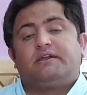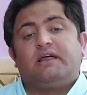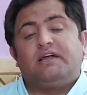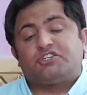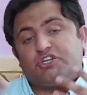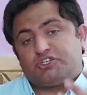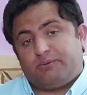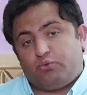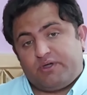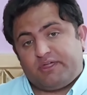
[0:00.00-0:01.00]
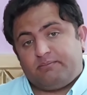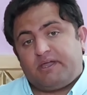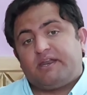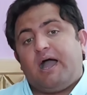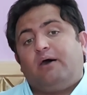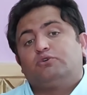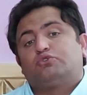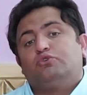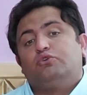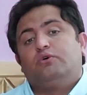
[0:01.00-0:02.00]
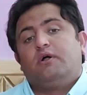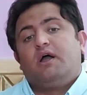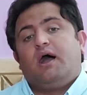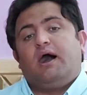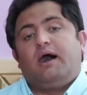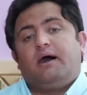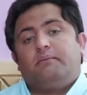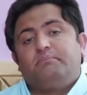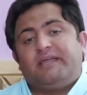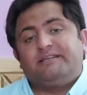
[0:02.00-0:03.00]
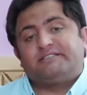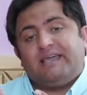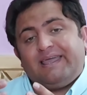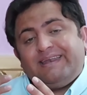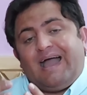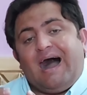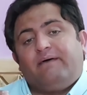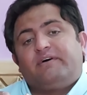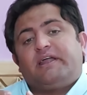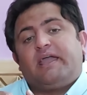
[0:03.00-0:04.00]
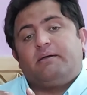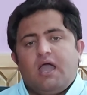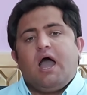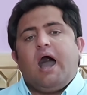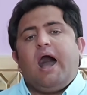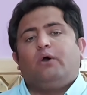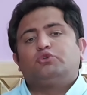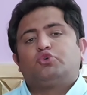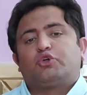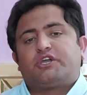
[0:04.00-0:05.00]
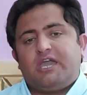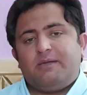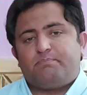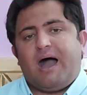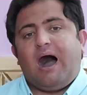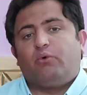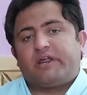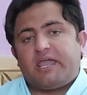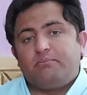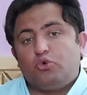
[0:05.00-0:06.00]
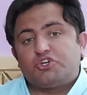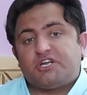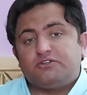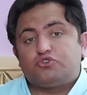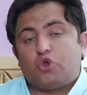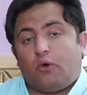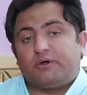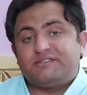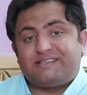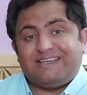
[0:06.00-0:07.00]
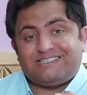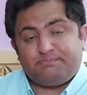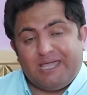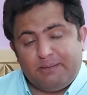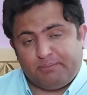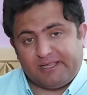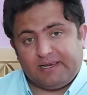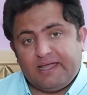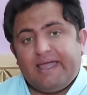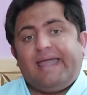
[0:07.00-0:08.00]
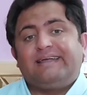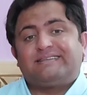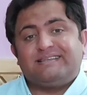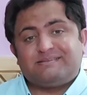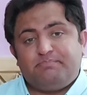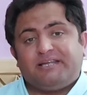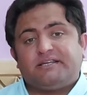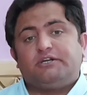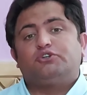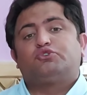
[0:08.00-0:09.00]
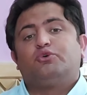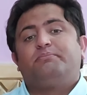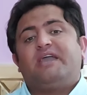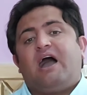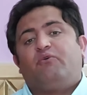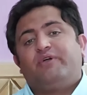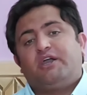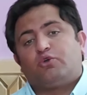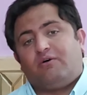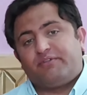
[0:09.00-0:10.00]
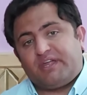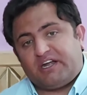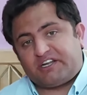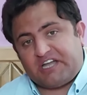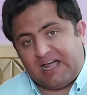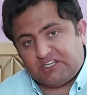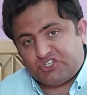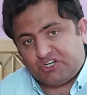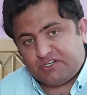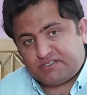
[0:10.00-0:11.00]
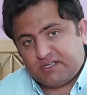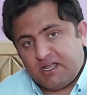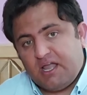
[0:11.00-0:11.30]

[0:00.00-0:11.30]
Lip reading: relationship with them and how to maintain how to keep our emotions towards these people. It is better to be aware of their cultures,